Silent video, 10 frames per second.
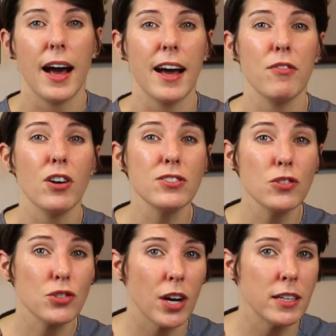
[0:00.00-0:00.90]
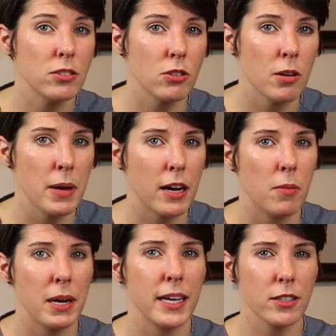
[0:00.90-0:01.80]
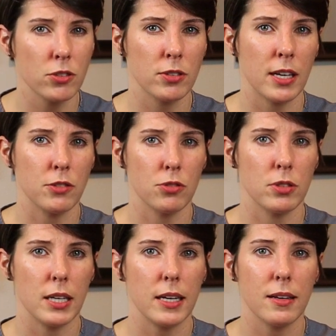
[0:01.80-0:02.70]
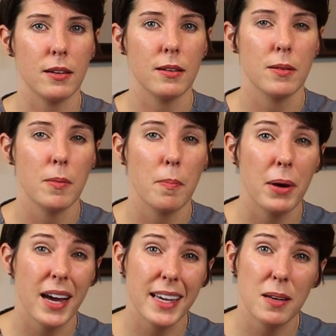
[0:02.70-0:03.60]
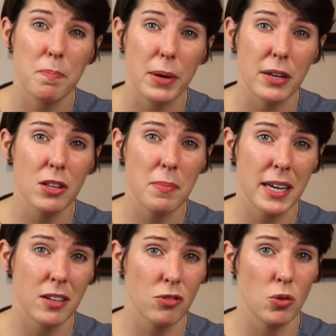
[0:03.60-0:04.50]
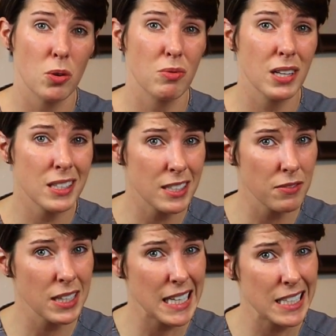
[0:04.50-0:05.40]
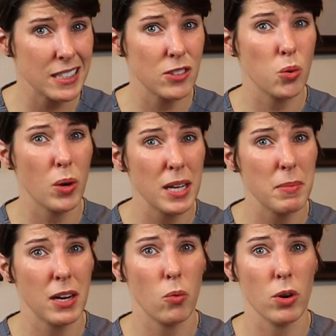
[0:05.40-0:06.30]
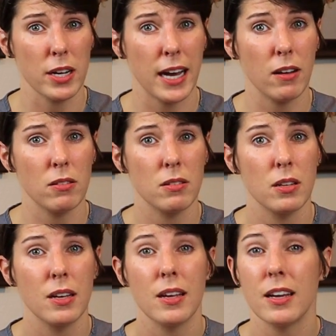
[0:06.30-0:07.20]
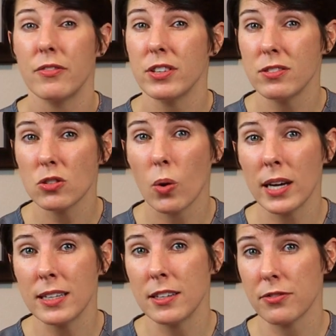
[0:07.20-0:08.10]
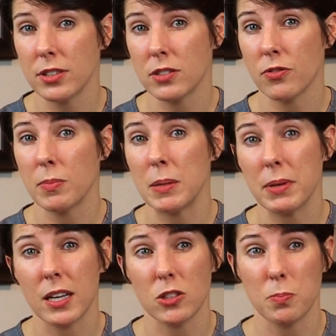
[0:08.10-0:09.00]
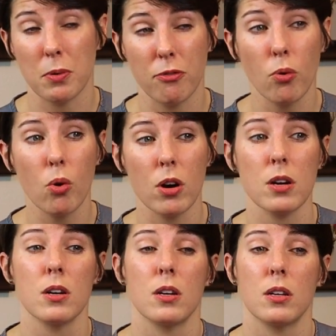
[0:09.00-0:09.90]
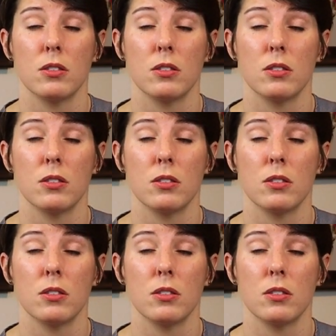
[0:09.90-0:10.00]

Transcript: I've also tried to start back on my exercise routine, but I can barely make it through a relatively easy 20-minute workout. And this is quite a difference for me because before